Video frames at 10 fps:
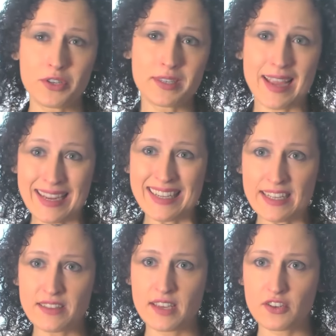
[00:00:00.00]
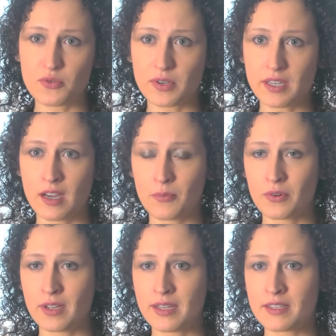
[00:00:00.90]
which is 18th century
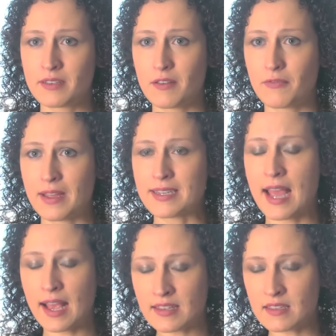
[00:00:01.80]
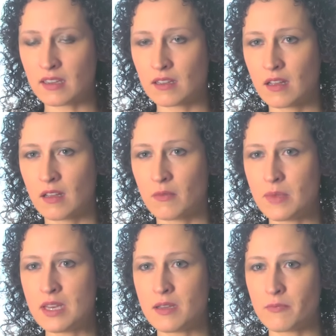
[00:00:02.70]
opera, is a fantastic uh,
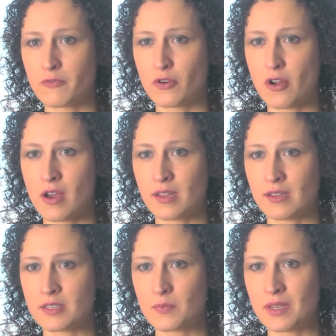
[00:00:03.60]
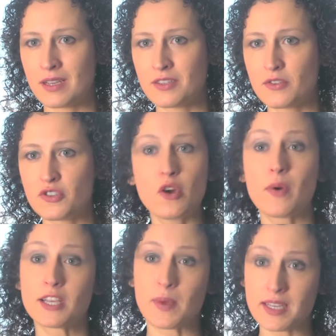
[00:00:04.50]
medium for an audience because there's
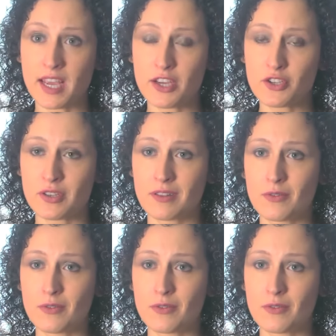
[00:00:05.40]
no expectation.